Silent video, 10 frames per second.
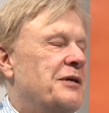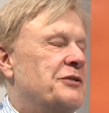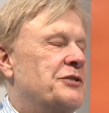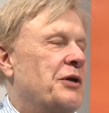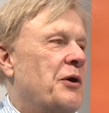
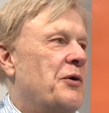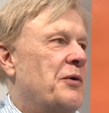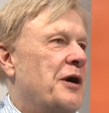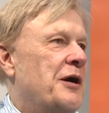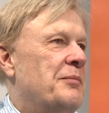So
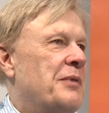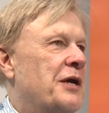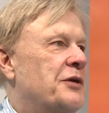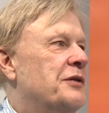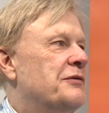I
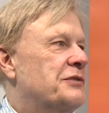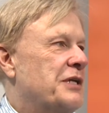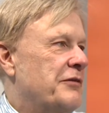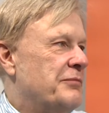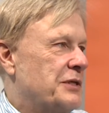could have
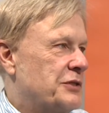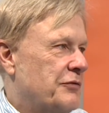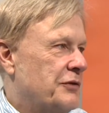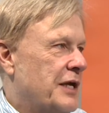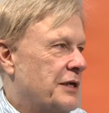saved
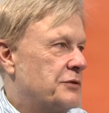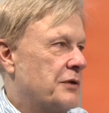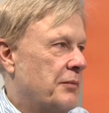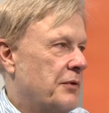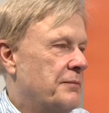myself a lot of
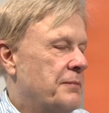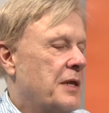trouble.